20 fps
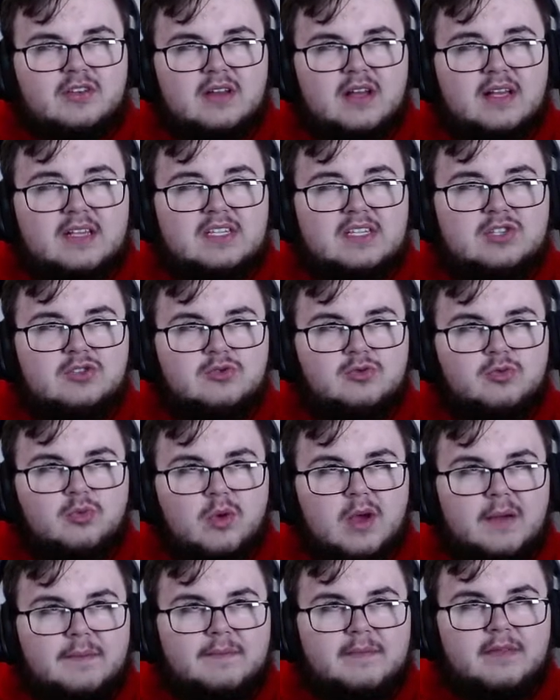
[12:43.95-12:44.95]
I
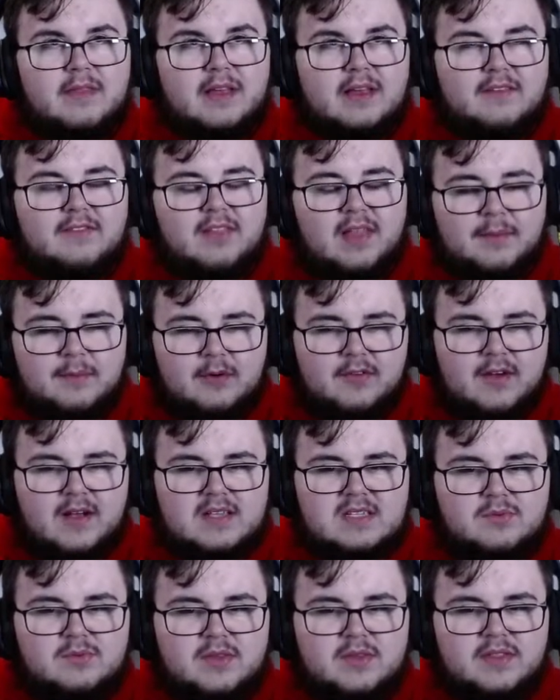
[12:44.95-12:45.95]
swept like Flame
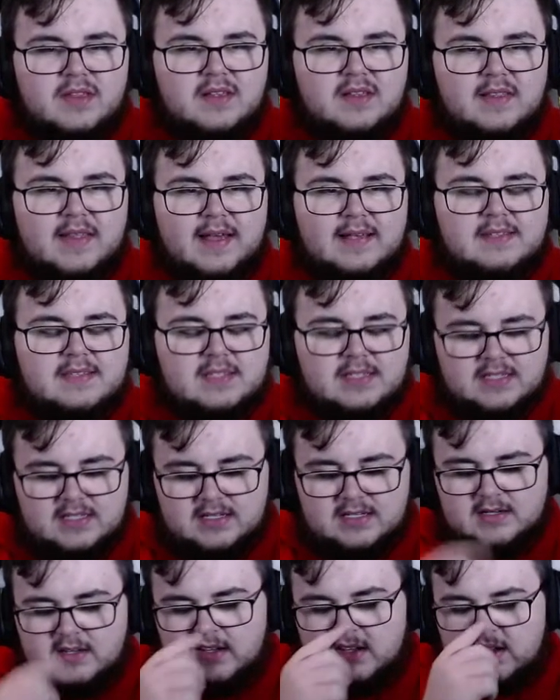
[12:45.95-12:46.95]
Horizon with it last
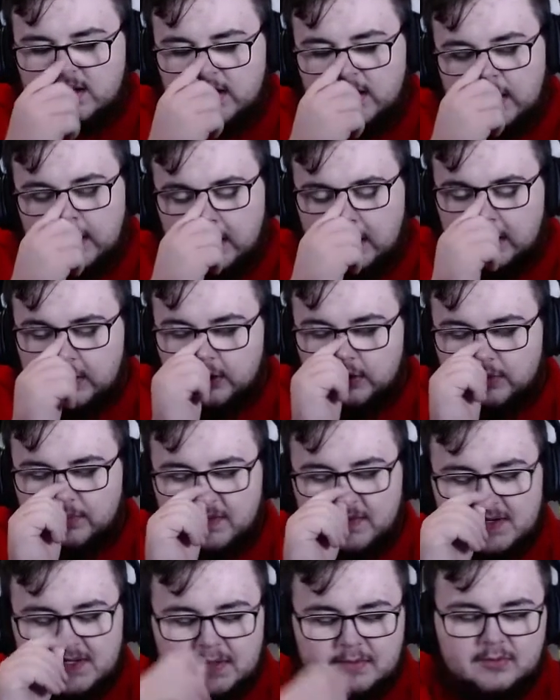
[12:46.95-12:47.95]
season. You know,
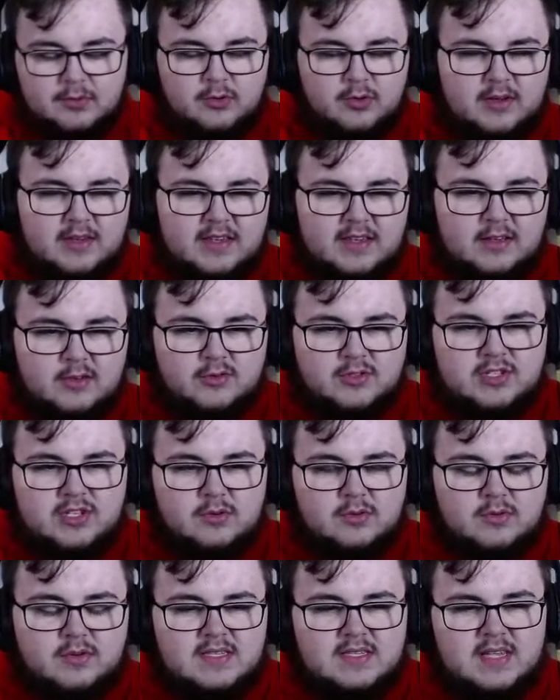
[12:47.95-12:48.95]
picked up 3 kills, you
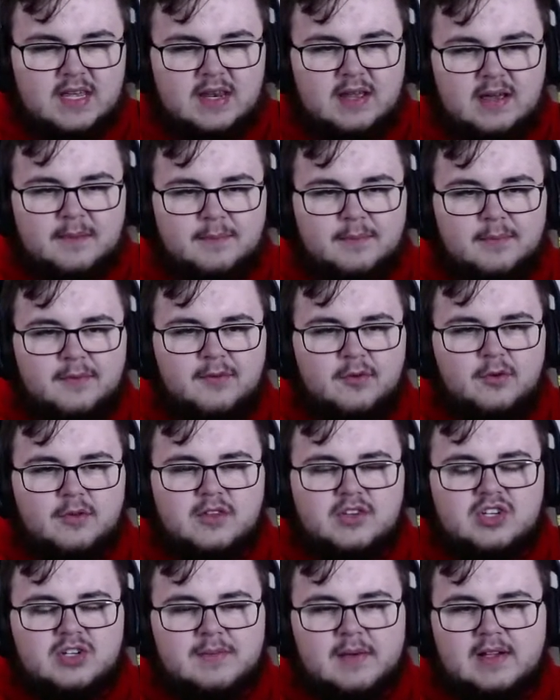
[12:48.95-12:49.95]
know, set up before the
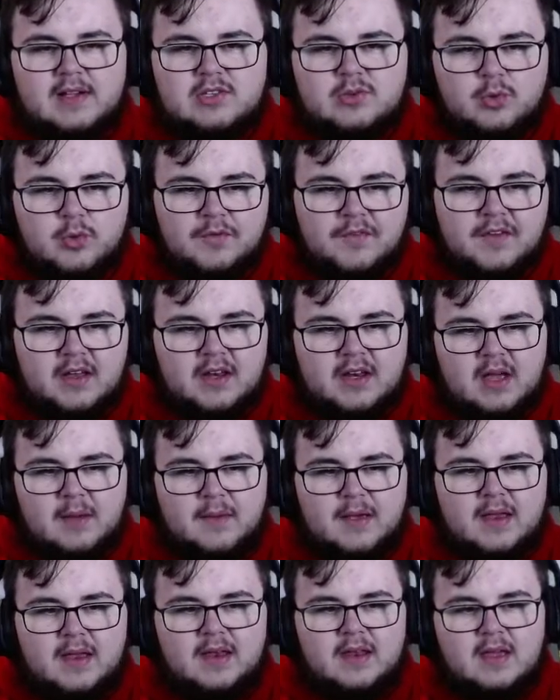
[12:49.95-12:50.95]
GMAX Greyveee could come
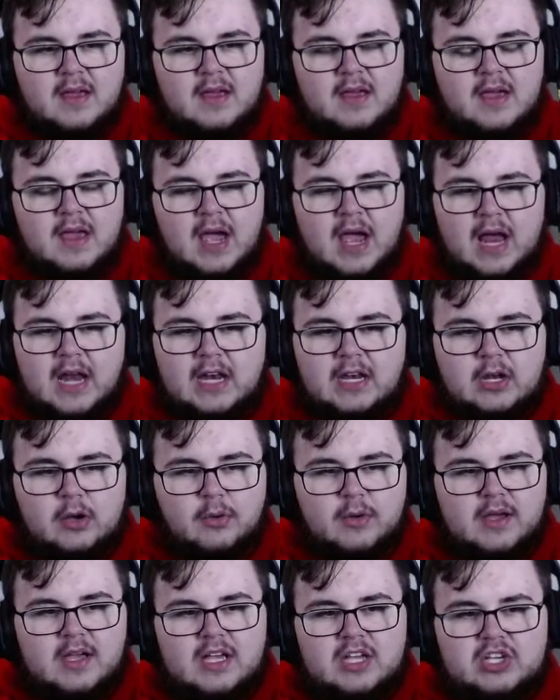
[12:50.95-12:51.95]
in. And, you know,
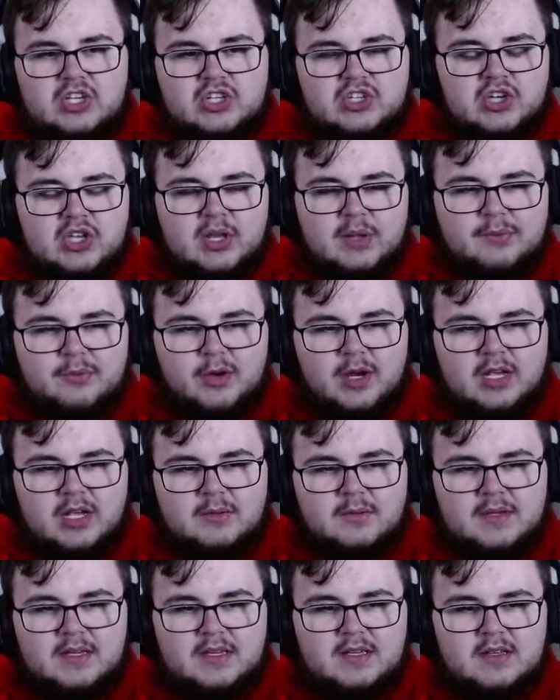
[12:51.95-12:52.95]
it just couldn't break
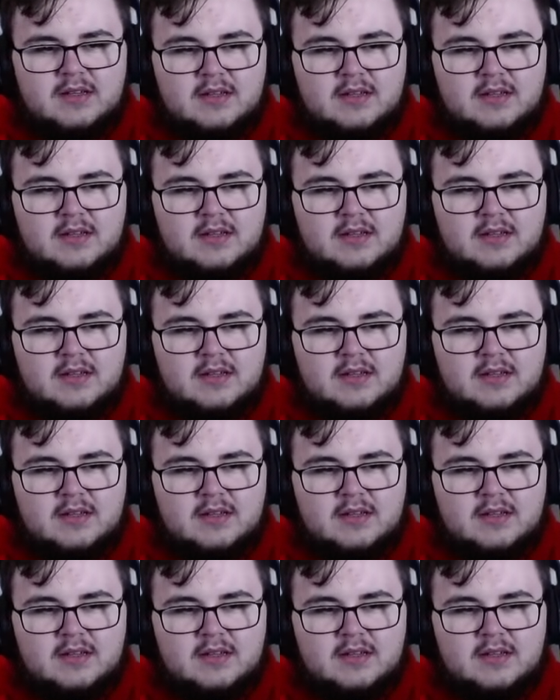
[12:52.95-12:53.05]
me.